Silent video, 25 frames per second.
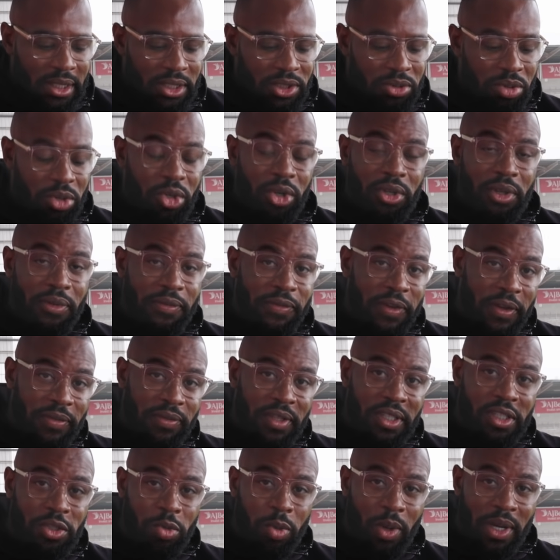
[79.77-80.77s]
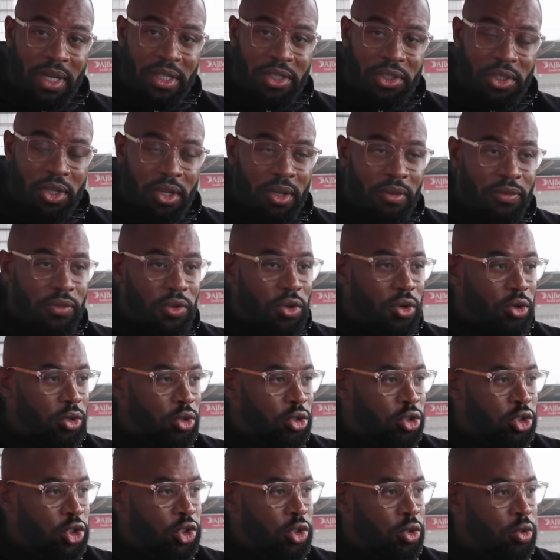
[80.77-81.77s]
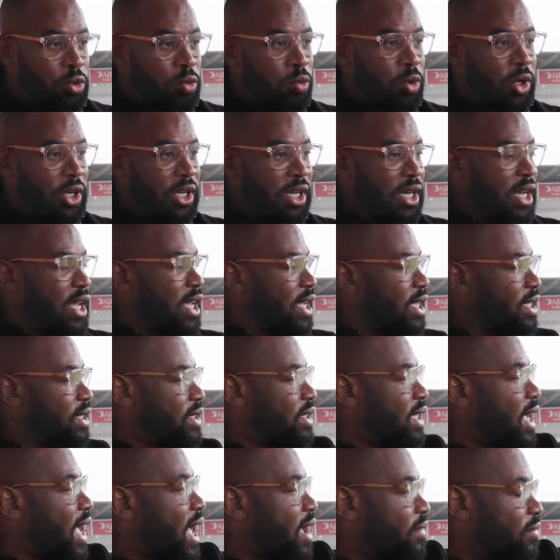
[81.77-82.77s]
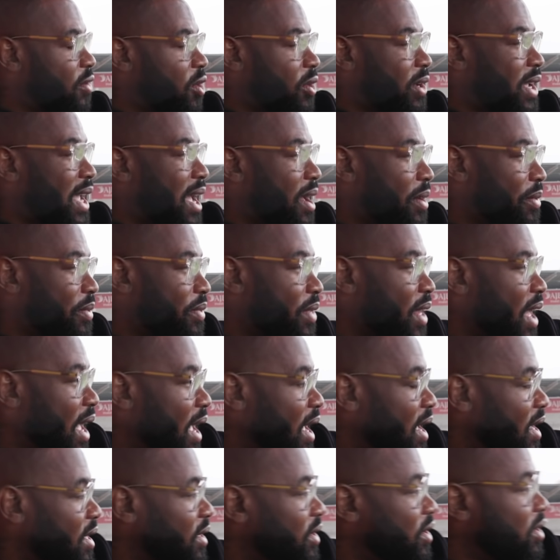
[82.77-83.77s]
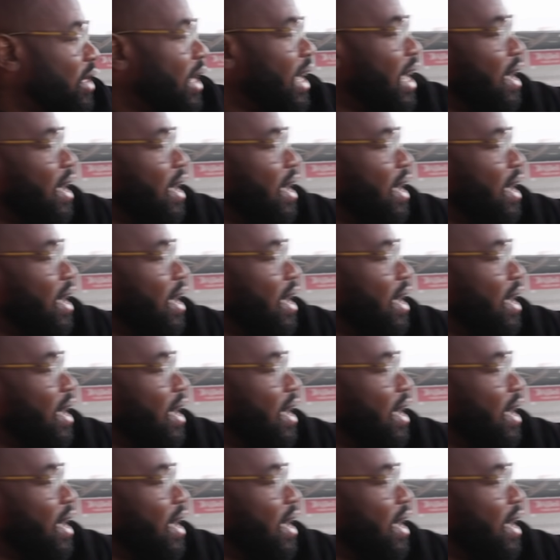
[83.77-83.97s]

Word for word: So we've got the fifty twenty-two, if you're not sure what it is, have a look out there. So